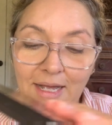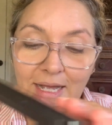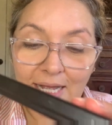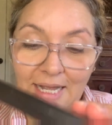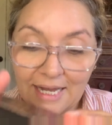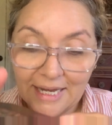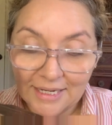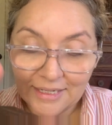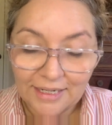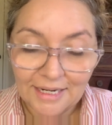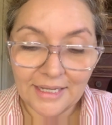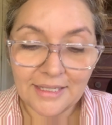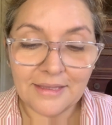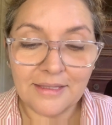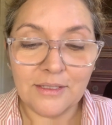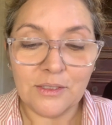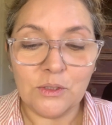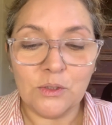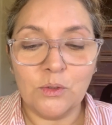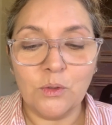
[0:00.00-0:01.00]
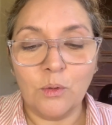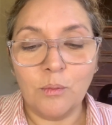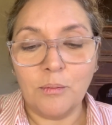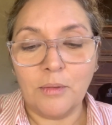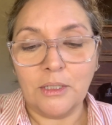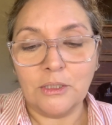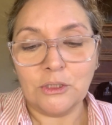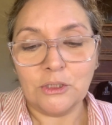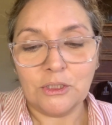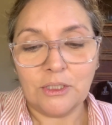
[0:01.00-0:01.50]
I like this so
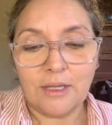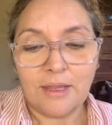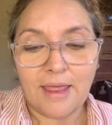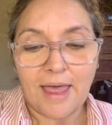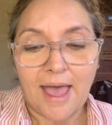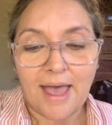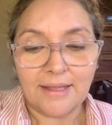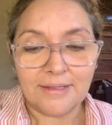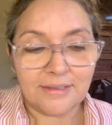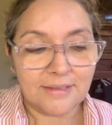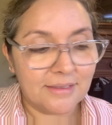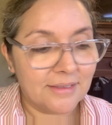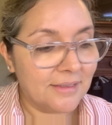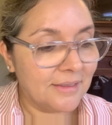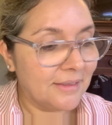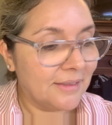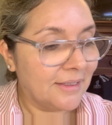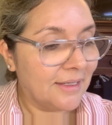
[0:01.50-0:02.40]
much that